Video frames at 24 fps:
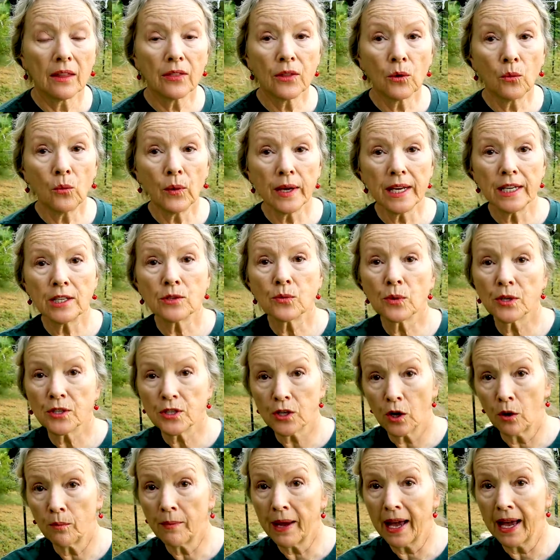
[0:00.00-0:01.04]
the weeds were
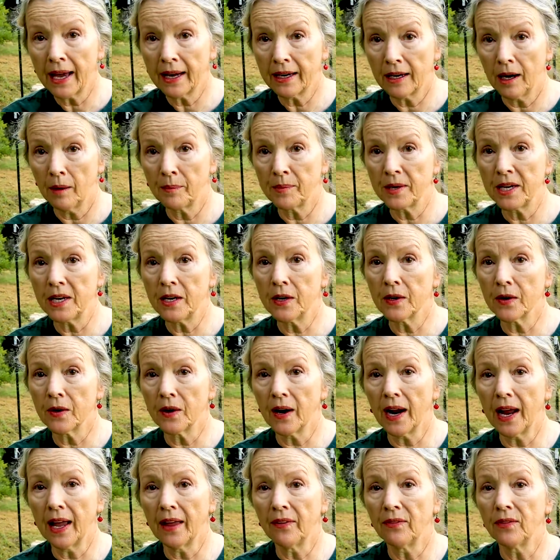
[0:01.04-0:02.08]
so bad up
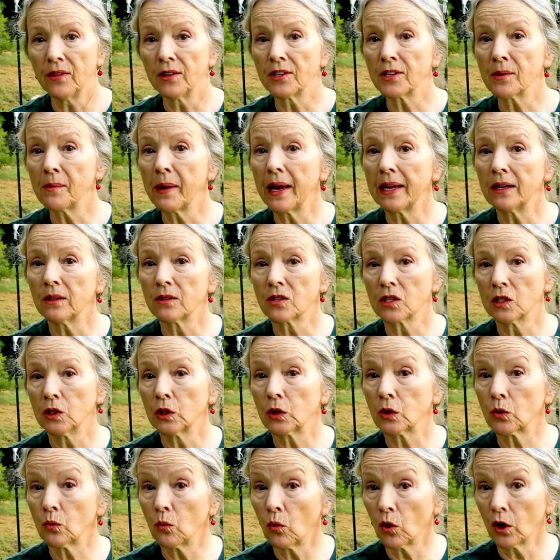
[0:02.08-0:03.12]
here and the tomatoes
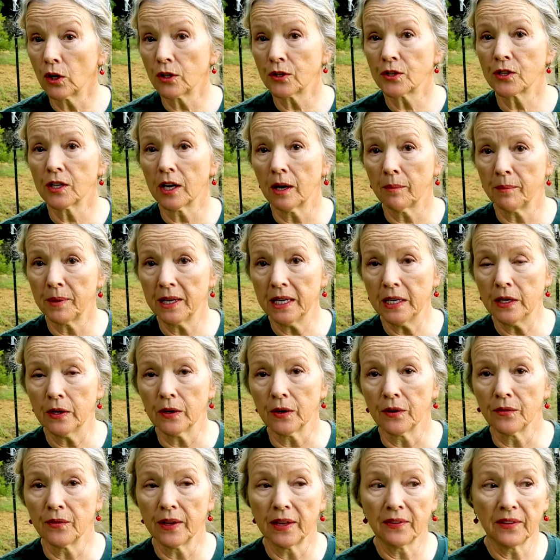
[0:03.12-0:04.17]
looked worse up
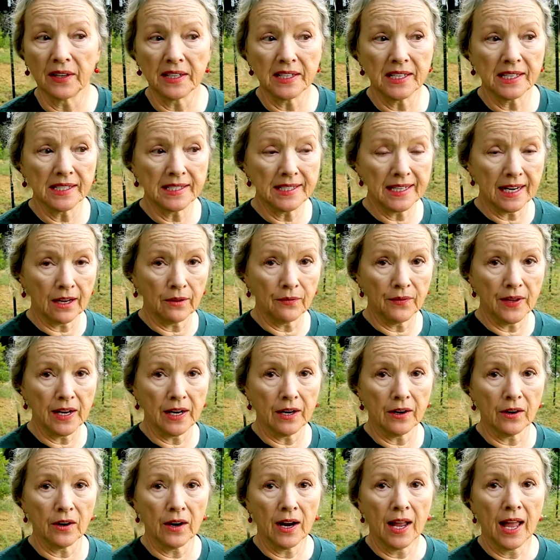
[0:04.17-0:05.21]
here than they did down
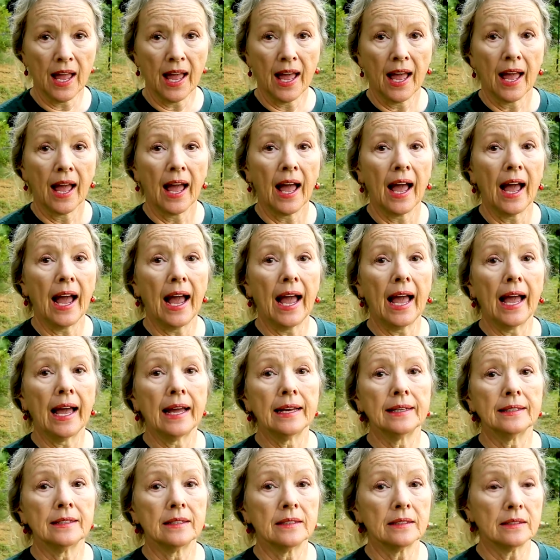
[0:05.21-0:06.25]
there
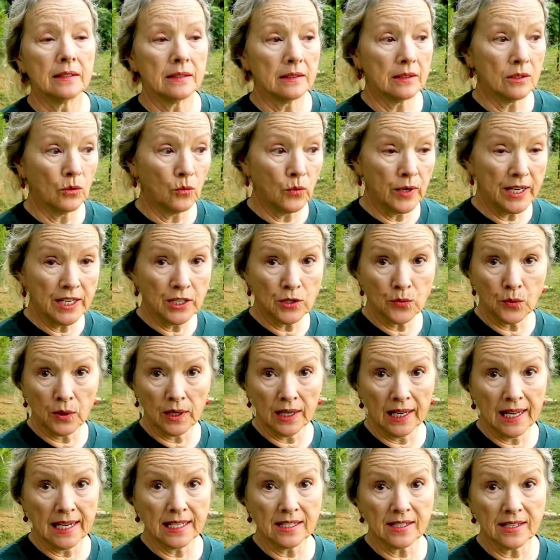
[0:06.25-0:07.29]
and the weeds
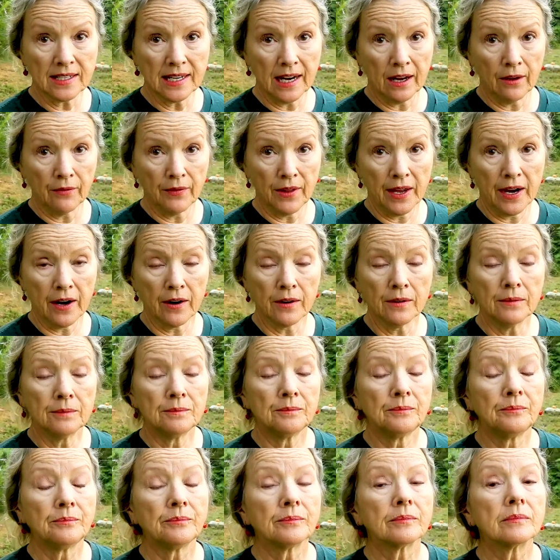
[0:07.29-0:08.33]
were less down there.
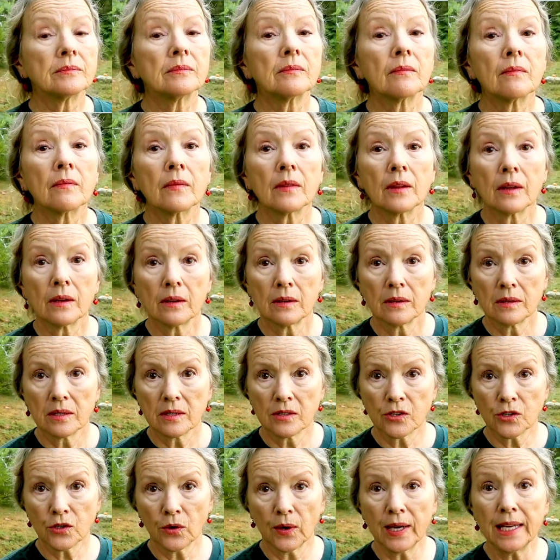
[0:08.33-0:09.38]

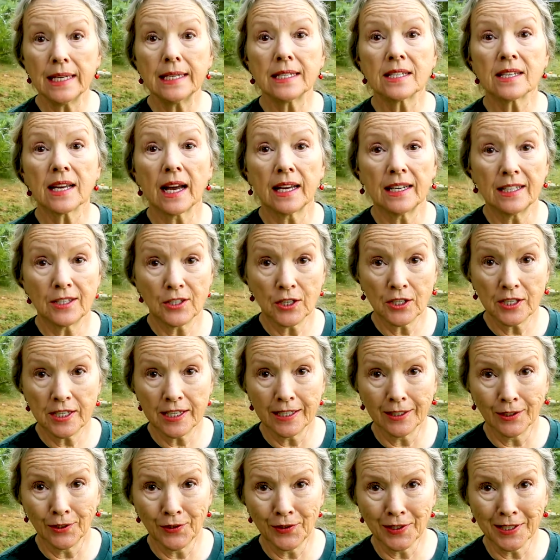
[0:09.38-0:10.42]
So he decided to
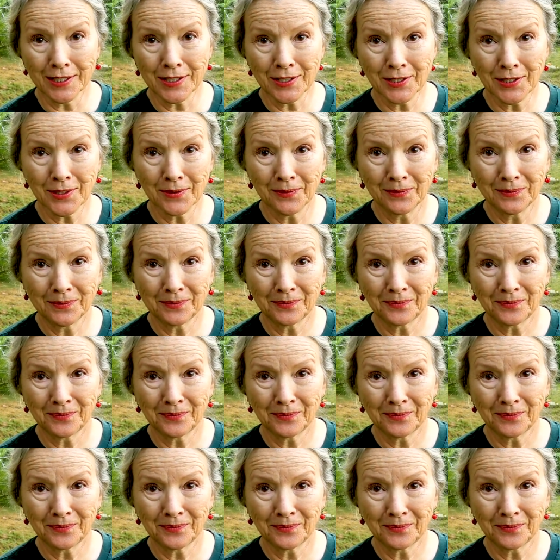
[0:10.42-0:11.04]
till this.